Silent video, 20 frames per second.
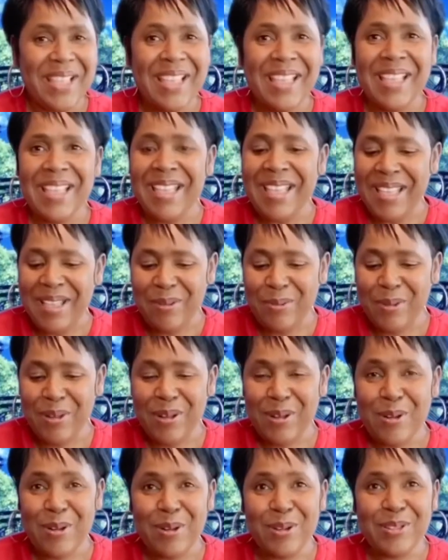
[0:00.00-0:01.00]
we're
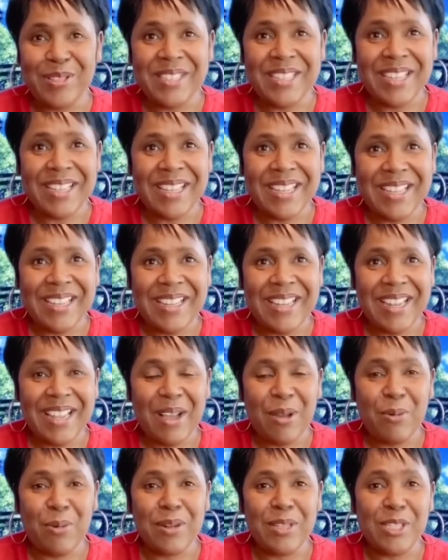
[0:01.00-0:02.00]
all done. I
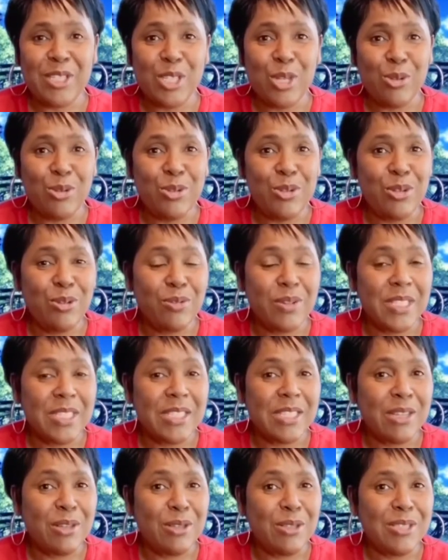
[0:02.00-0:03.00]
want to show you the
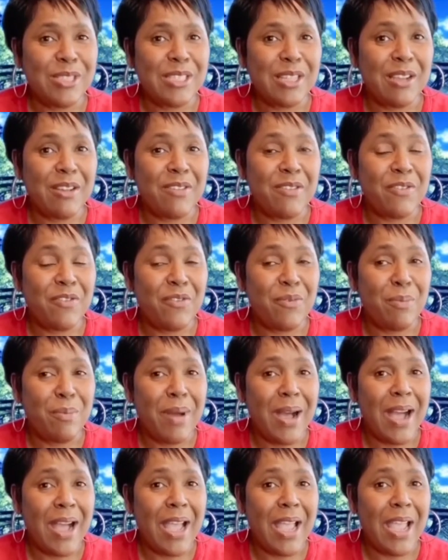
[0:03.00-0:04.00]
results of
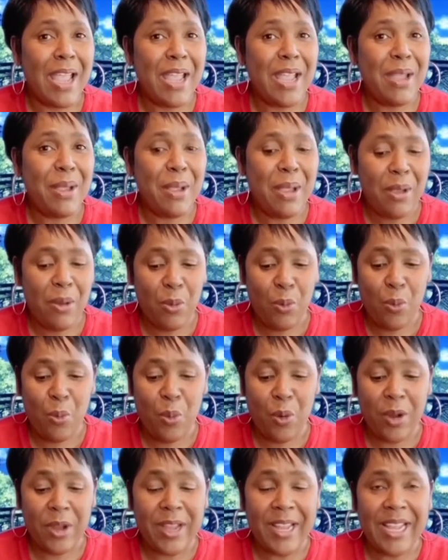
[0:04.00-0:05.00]
my
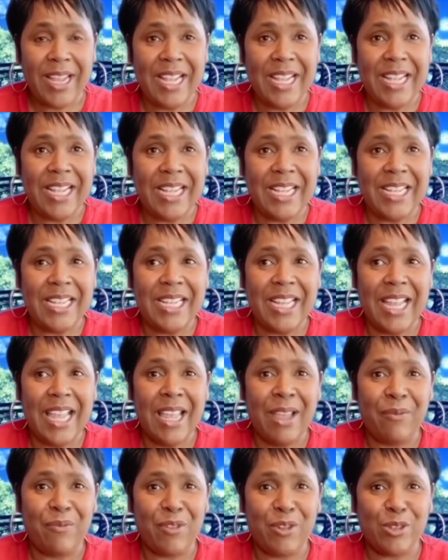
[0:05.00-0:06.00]
working
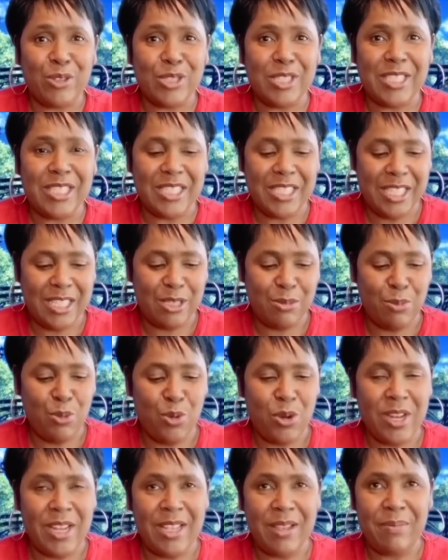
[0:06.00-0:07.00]
efforts this morning.
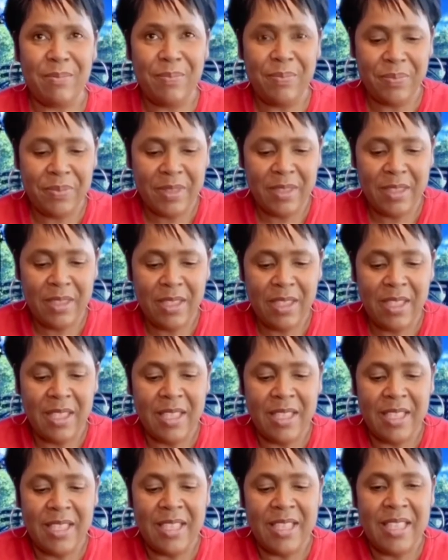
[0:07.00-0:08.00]

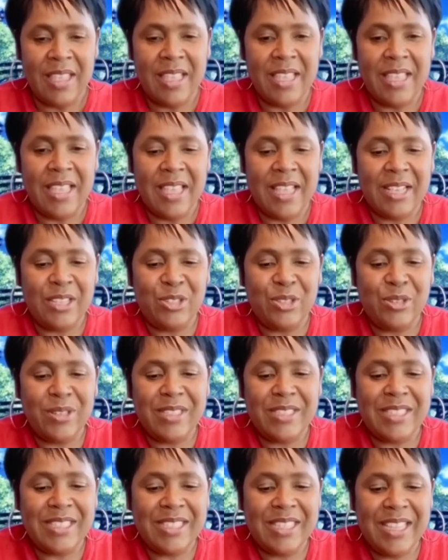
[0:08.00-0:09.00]
As you can
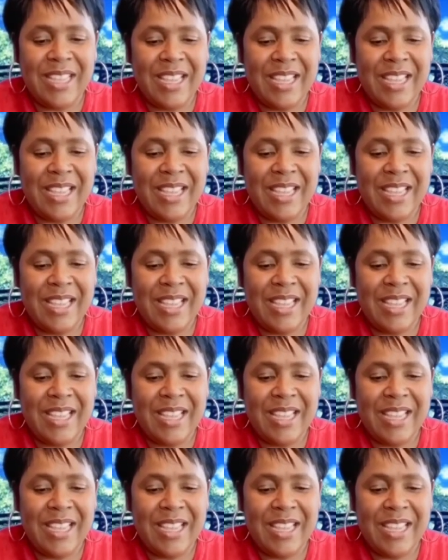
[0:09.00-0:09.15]
see,